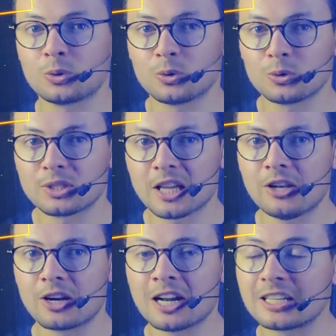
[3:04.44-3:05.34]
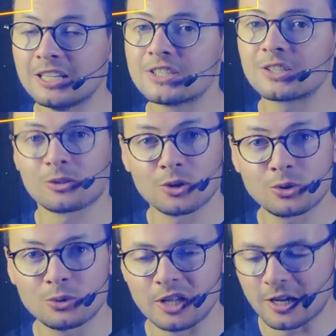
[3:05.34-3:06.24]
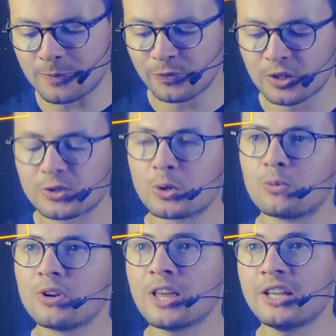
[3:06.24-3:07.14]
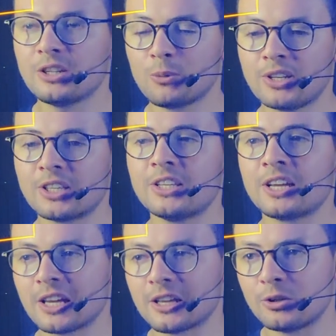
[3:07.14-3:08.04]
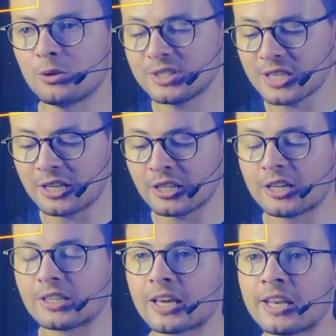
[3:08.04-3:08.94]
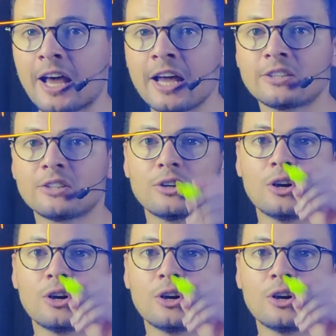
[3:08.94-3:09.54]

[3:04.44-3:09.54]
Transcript: pod autoscaler, at least not today. So for that, what KEDA can do is that it can act